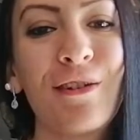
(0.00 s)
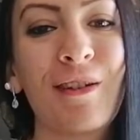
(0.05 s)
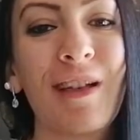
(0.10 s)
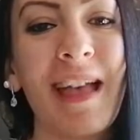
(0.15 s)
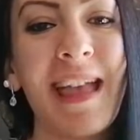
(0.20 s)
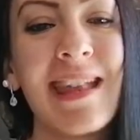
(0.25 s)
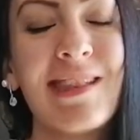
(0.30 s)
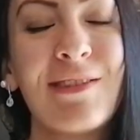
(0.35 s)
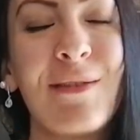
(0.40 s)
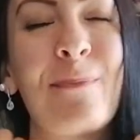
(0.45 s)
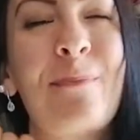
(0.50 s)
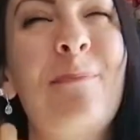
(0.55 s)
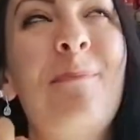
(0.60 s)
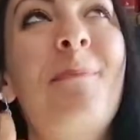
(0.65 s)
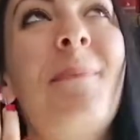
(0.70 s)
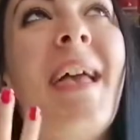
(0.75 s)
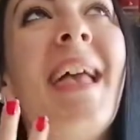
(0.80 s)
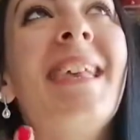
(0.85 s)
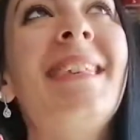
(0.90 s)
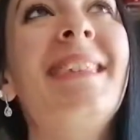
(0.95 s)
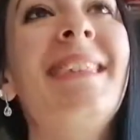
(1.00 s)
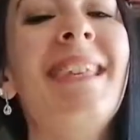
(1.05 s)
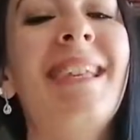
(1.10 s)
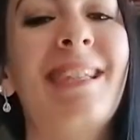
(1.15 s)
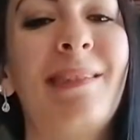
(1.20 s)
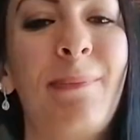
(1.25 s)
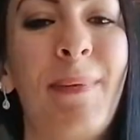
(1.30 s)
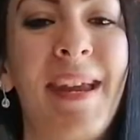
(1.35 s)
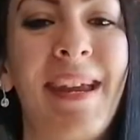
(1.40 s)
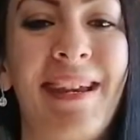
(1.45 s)
you get the best
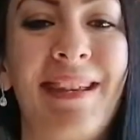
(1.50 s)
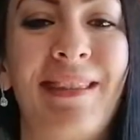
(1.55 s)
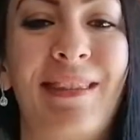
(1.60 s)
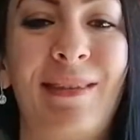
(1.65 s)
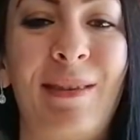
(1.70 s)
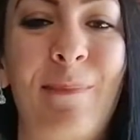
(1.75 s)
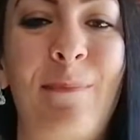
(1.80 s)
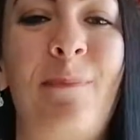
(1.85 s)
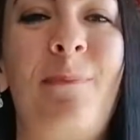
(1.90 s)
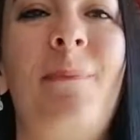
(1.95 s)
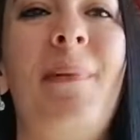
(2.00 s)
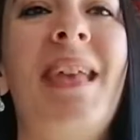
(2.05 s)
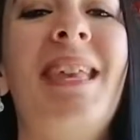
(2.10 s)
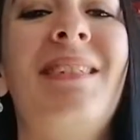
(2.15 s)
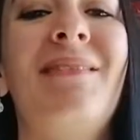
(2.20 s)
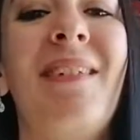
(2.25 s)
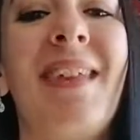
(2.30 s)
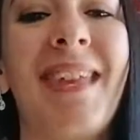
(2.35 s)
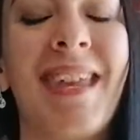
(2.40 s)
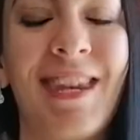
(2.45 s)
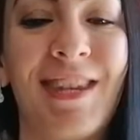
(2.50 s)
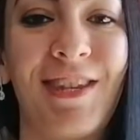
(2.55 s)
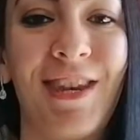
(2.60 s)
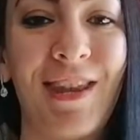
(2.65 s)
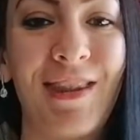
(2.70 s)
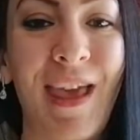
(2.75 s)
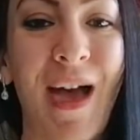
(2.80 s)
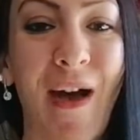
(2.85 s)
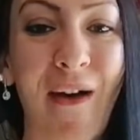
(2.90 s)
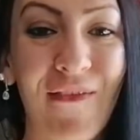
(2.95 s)
experience, the best
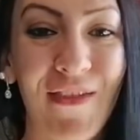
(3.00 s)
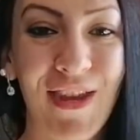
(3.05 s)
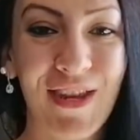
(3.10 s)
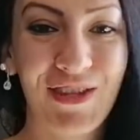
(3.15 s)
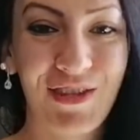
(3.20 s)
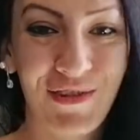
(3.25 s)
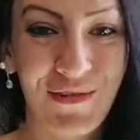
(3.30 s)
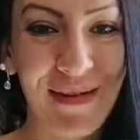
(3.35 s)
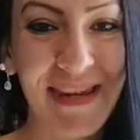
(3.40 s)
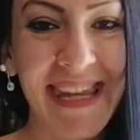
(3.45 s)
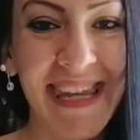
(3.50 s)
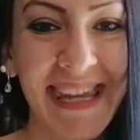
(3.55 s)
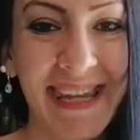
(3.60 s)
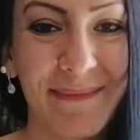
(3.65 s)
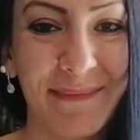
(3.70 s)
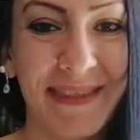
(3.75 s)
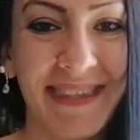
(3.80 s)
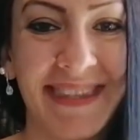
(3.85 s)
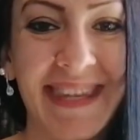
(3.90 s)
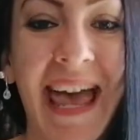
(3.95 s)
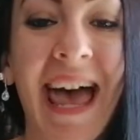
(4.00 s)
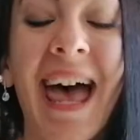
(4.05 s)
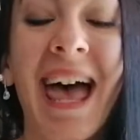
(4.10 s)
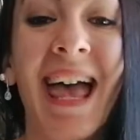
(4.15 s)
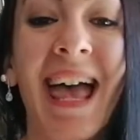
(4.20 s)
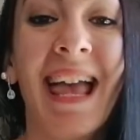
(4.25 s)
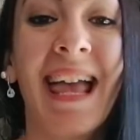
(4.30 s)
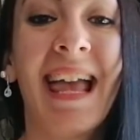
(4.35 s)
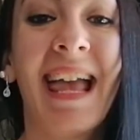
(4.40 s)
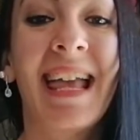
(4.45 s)
vacation of your dreams.
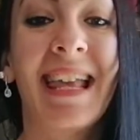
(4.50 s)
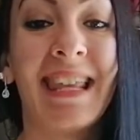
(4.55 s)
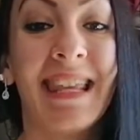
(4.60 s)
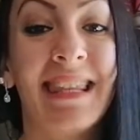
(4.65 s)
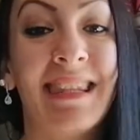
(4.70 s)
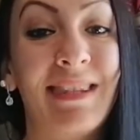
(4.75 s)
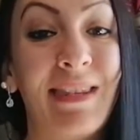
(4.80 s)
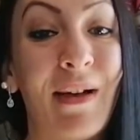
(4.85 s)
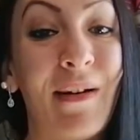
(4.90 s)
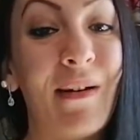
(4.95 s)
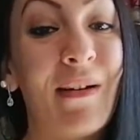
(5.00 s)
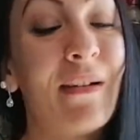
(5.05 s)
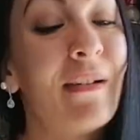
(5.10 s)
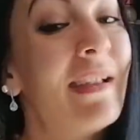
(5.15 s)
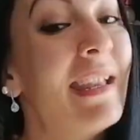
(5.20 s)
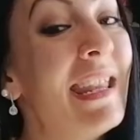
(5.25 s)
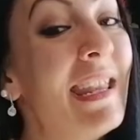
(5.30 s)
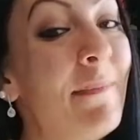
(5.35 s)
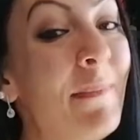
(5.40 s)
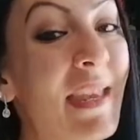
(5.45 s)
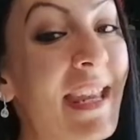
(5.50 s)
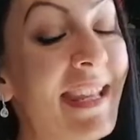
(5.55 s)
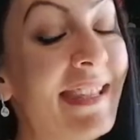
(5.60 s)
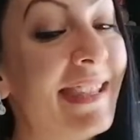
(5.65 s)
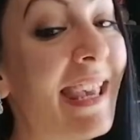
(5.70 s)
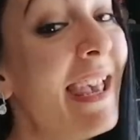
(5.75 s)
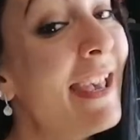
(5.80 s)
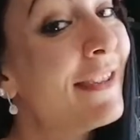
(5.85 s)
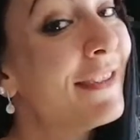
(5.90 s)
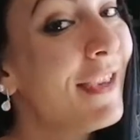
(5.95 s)
So it
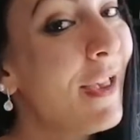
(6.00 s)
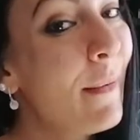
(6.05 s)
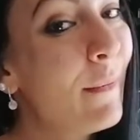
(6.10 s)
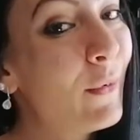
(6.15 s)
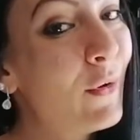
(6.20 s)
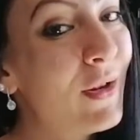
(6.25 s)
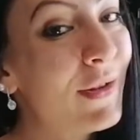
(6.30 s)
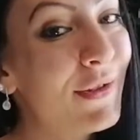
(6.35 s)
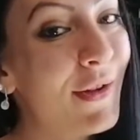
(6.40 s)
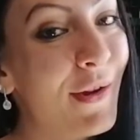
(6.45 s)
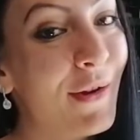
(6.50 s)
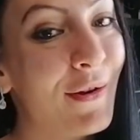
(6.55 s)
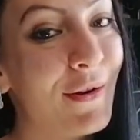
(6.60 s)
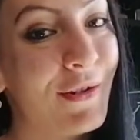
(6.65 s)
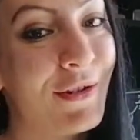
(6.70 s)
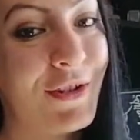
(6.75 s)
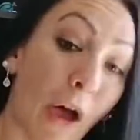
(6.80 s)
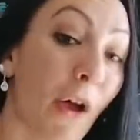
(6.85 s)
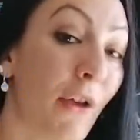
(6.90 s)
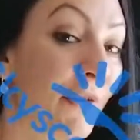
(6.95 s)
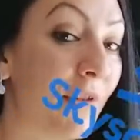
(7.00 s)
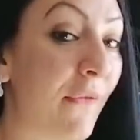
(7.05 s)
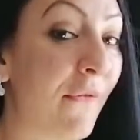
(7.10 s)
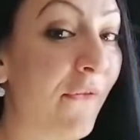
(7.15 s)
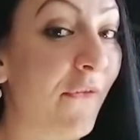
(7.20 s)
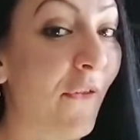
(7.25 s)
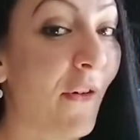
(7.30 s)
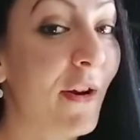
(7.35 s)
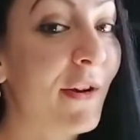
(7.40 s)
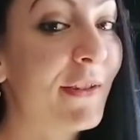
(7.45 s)
means some research.
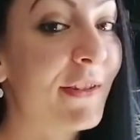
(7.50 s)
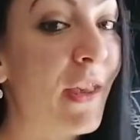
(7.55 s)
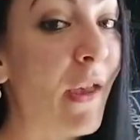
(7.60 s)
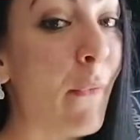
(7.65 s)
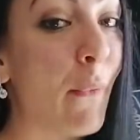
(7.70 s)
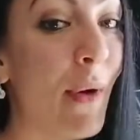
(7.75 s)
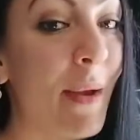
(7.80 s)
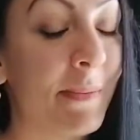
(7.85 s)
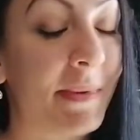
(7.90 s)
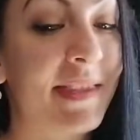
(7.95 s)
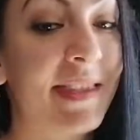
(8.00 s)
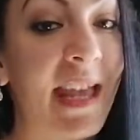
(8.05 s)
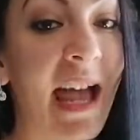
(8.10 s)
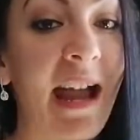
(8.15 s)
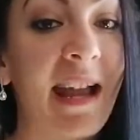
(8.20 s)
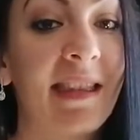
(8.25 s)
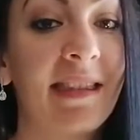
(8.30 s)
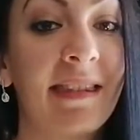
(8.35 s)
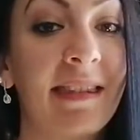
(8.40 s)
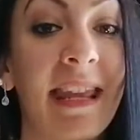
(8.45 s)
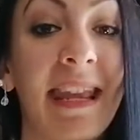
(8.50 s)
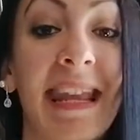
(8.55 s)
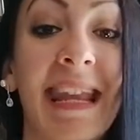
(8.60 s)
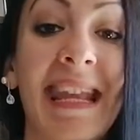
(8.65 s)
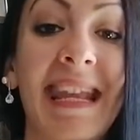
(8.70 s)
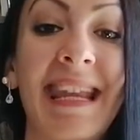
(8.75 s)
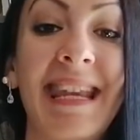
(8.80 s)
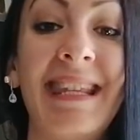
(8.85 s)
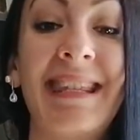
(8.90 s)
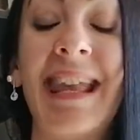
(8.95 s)
The first website
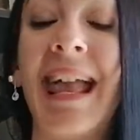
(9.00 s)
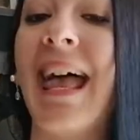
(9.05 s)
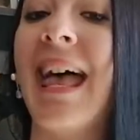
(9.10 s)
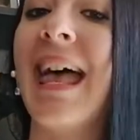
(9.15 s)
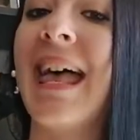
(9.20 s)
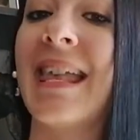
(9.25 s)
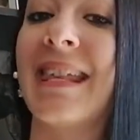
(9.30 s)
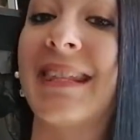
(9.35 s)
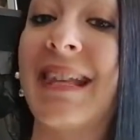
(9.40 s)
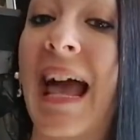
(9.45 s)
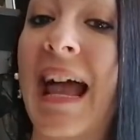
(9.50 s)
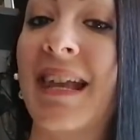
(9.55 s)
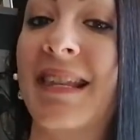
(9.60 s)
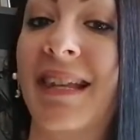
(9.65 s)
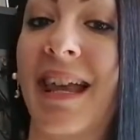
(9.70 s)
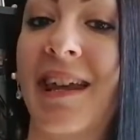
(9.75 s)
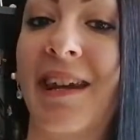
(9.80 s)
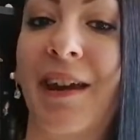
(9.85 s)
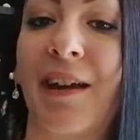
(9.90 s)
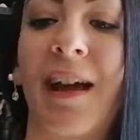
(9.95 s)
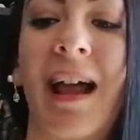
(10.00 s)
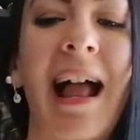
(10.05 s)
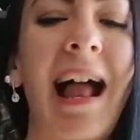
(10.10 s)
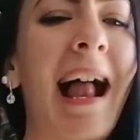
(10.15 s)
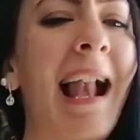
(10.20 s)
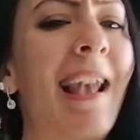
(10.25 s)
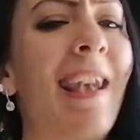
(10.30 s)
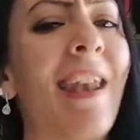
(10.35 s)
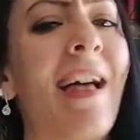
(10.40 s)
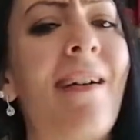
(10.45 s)
is Skyscanner.
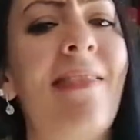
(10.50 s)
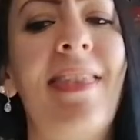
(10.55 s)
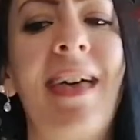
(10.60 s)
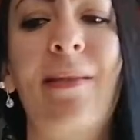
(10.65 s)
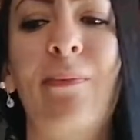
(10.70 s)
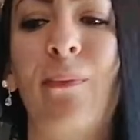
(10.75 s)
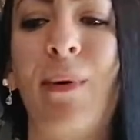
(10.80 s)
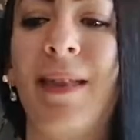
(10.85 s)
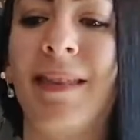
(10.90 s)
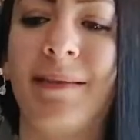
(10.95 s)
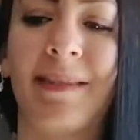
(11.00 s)
I love that